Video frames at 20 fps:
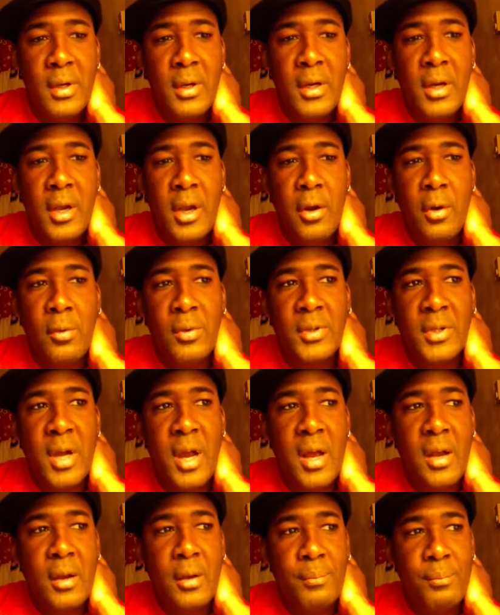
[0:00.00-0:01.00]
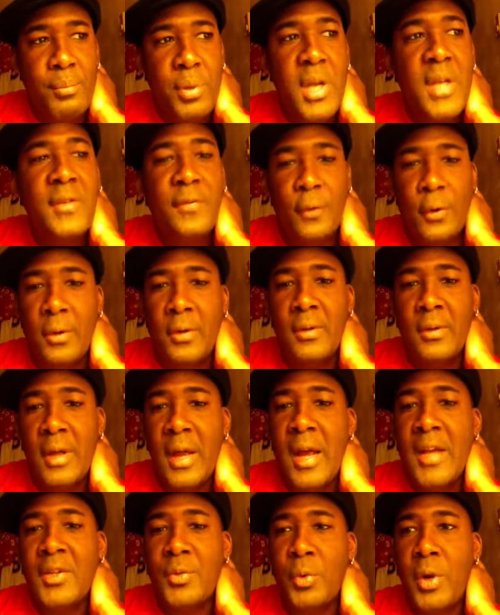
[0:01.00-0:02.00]
It was kind of peaceful
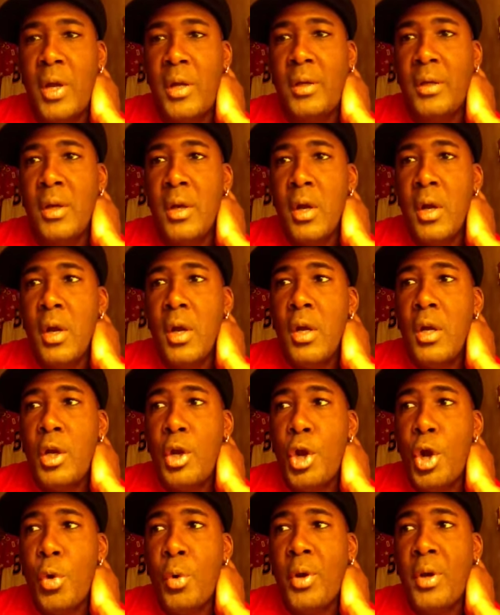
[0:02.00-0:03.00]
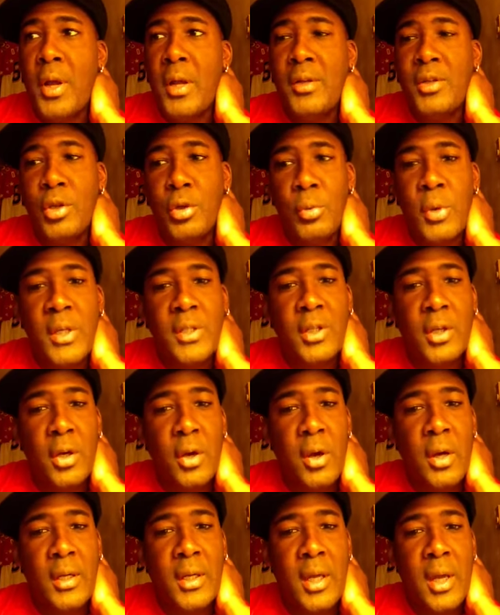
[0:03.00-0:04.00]
last week. And 2 weeks
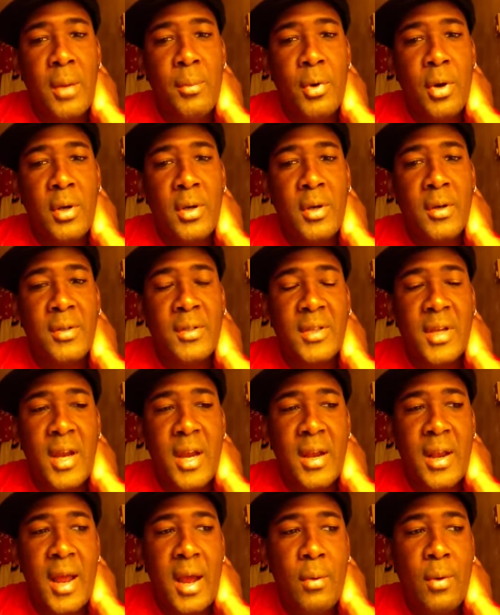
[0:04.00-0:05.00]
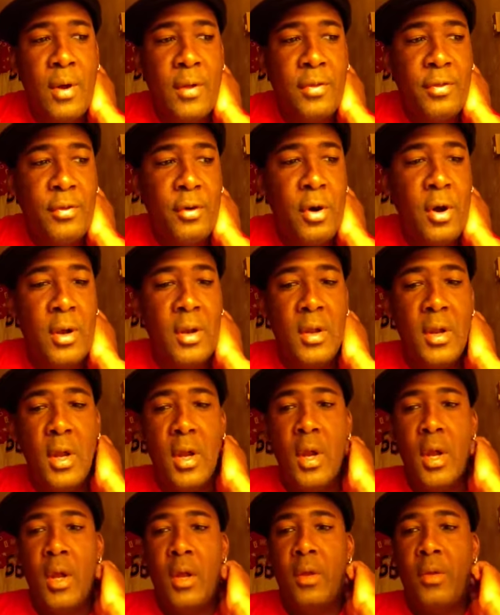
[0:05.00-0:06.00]
ago I came on here saying how I thought,
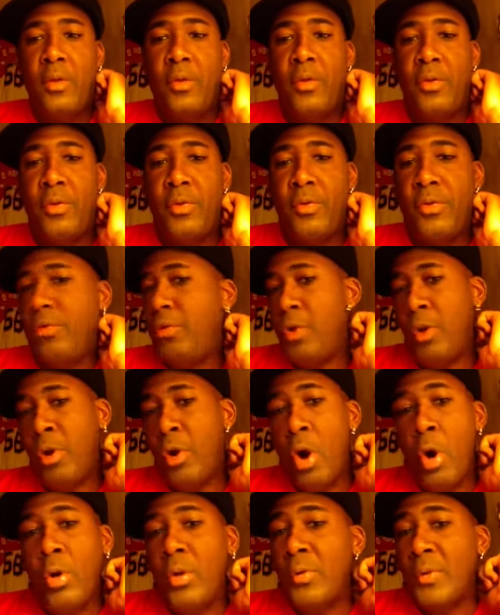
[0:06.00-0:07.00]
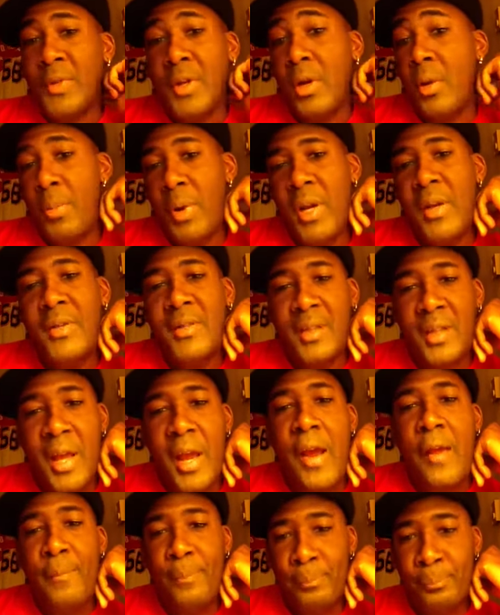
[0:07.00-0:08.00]
Oakland's going to beat us
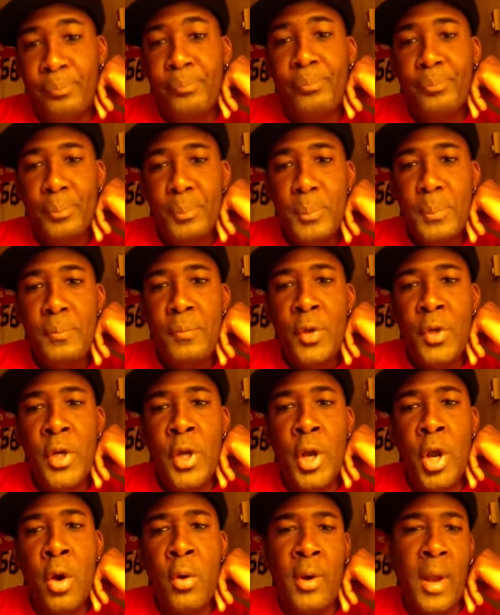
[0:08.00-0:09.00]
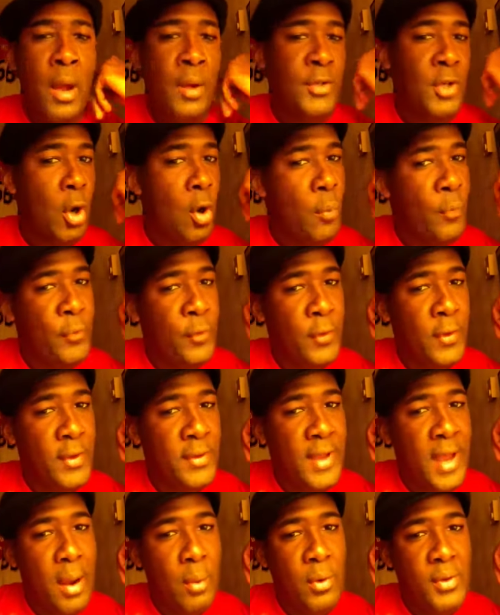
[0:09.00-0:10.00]
again. And I was hopeful
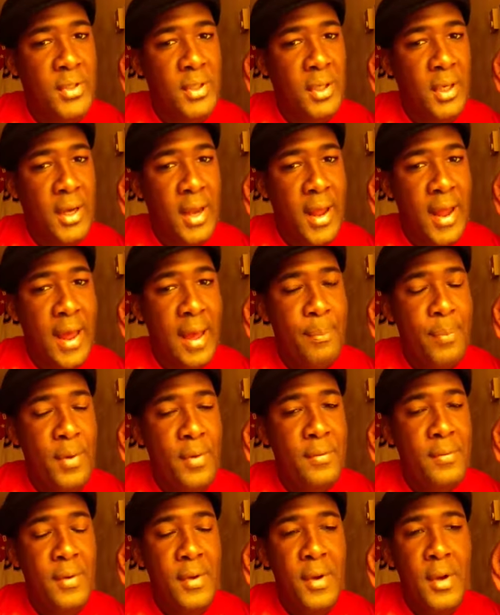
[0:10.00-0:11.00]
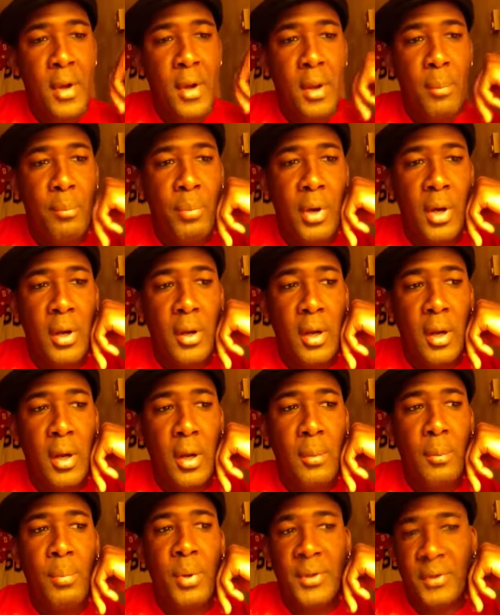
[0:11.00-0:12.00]
that that wasn't going to happen.
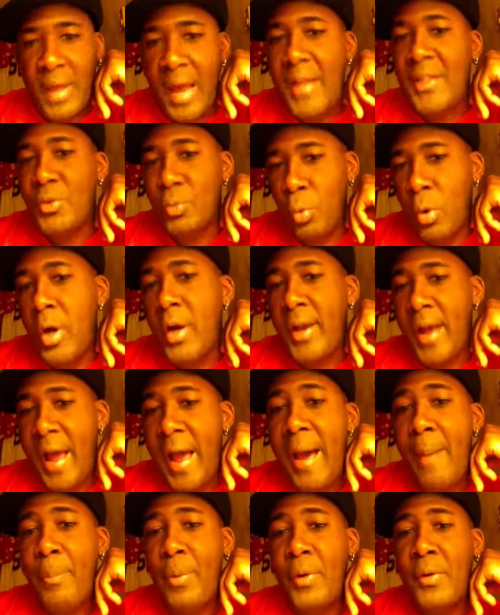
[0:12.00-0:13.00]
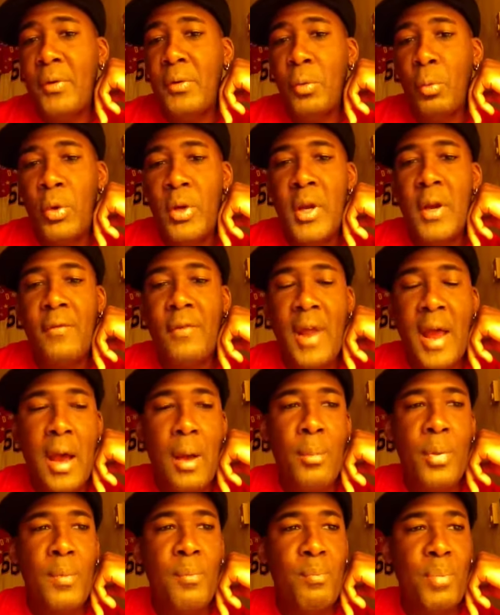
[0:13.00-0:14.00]
But that's what happened. We have
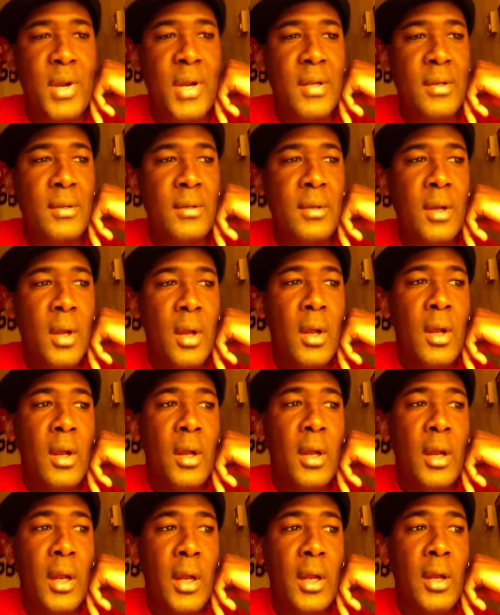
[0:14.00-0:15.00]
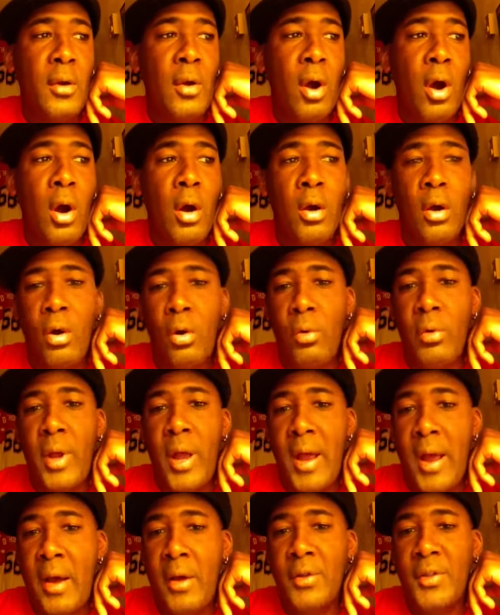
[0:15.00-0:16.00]
now been beaten in our own
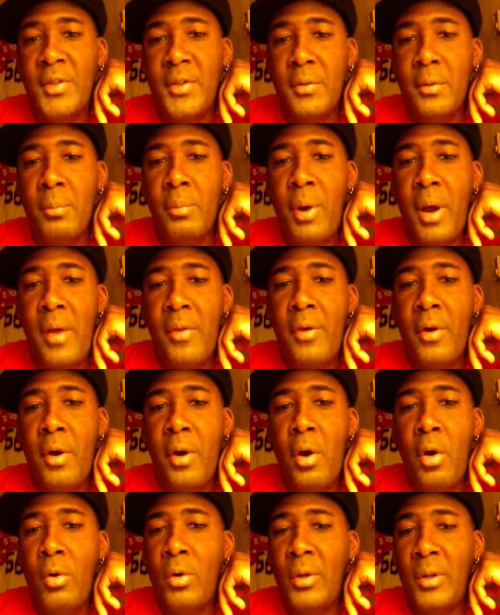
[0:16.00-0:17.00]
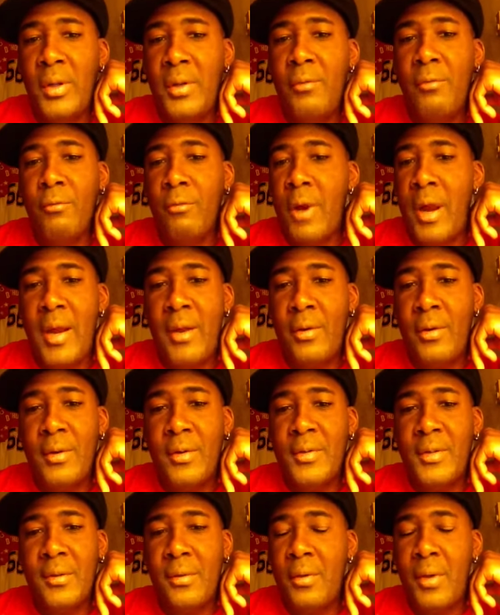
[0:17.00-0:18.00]
house by the Oakland
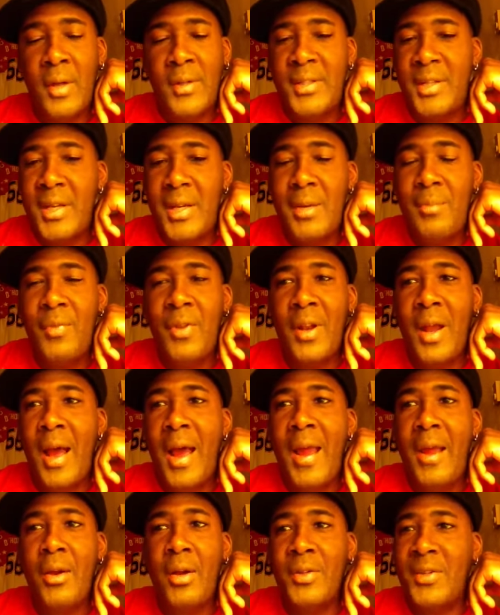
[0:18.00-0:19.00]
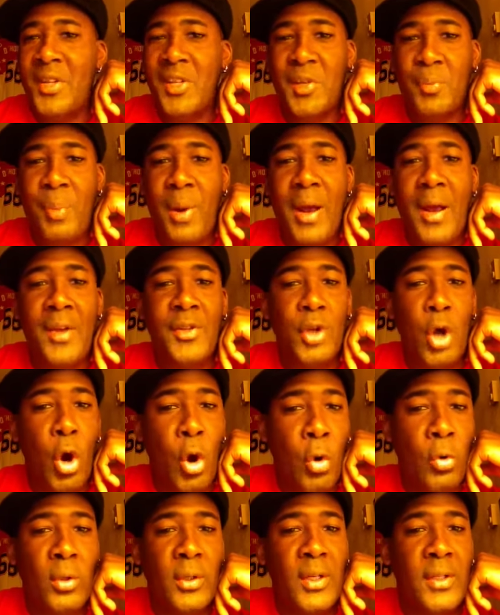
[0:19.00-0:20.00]
Raiders, a team that I despise
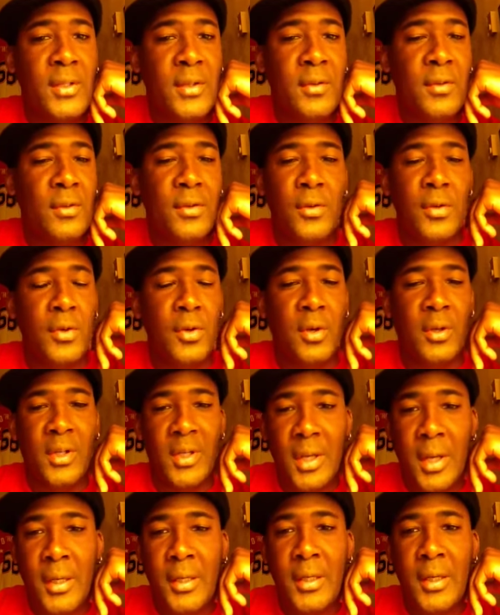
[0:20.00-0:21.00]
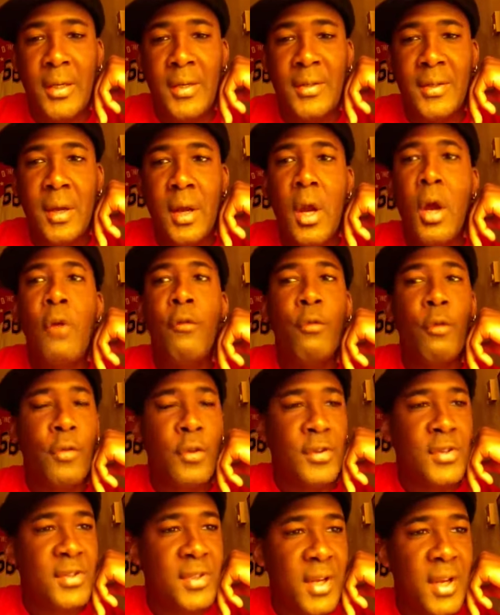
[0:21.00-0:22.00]
only to the New York Yankees, for
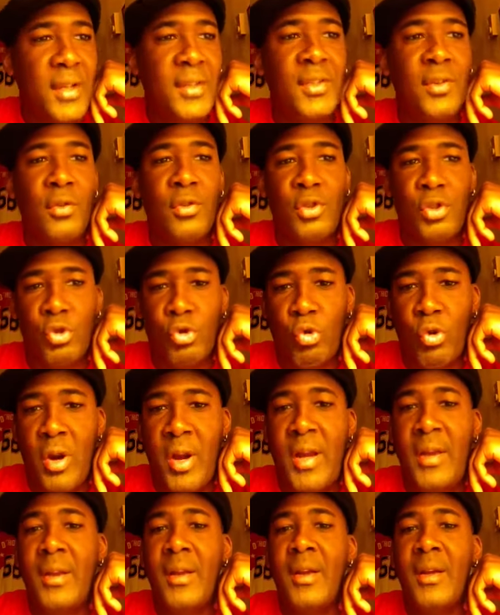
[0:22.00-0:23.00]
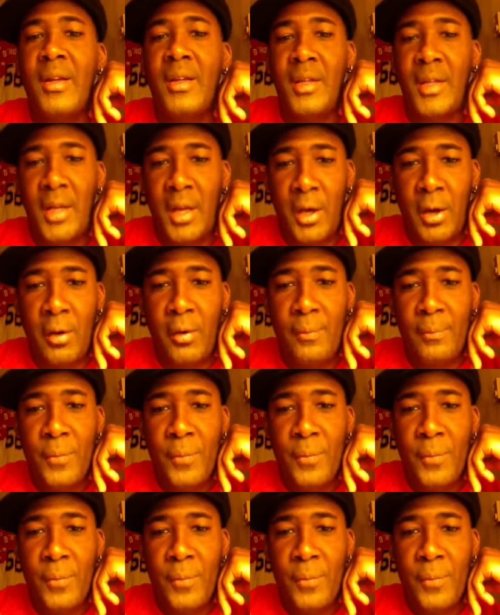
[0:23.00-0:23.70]
the 6th straight year.